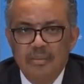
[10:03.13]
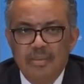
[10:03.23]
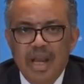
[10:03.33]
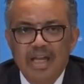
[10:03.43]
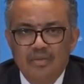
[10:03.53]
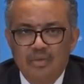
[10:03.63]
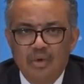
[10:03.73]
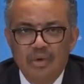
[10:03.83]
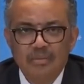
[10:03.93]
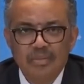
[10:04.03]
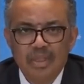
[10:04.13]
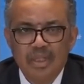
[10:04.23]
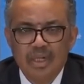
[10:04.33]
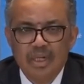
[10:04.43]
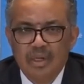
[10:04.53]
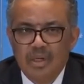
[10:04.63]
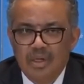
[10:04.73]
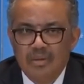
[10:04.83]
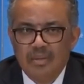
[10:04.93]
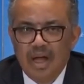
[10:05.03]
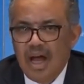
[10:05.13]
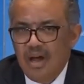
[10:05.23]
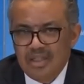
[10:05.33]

platform. Our